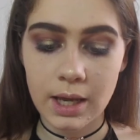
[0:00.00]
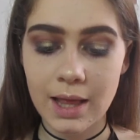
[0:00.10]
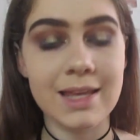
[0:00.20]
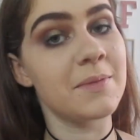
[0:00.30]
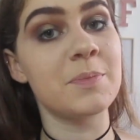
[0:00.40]

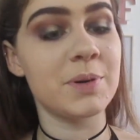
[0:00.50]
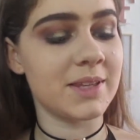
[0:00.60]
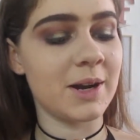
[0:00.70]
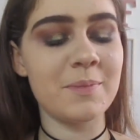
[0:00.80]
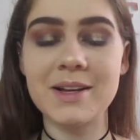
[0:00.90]
And then I'm going to put
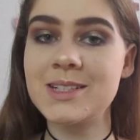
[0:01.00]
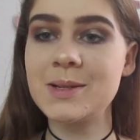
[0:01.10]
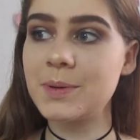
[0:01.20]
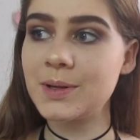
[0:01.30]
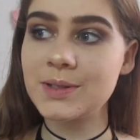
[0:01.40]
that on my
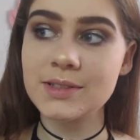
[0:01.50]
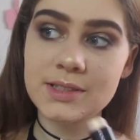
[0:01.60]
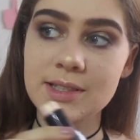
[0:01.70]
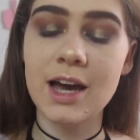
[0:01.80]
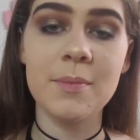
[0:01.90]

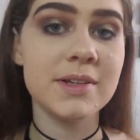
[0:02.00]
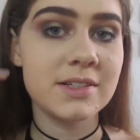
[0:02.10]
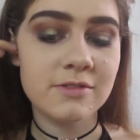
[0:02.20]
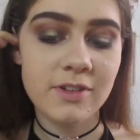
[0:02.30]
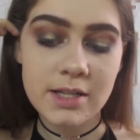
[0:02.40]
cheekbones. I
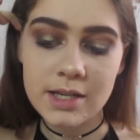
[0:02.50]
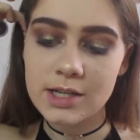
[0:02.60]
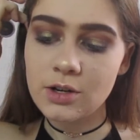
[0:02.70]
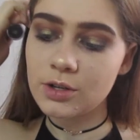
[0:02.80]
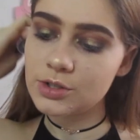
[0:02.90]
didn't find any
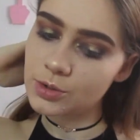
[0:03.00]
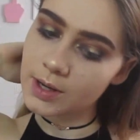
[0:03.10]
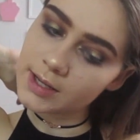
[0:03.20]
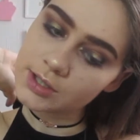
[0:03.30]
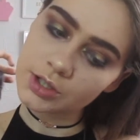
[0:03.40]

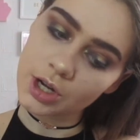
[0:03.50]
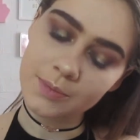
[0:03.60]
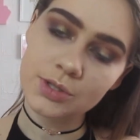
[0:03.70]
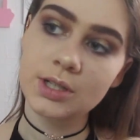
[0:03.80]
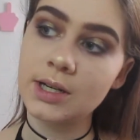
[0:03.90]
contour, so I'm
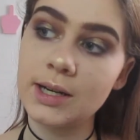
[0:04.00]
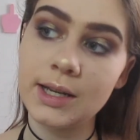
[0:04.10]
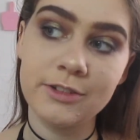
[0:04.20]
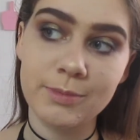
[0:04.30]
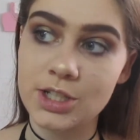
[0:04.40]
just going to
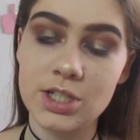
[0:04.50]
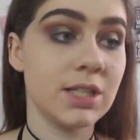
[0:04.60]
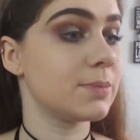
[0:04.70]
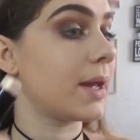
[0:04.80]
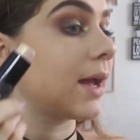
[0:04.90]
leave my
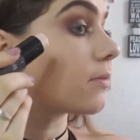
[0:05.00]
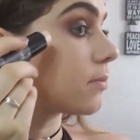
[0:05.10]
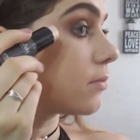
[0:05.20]
cheeks bare.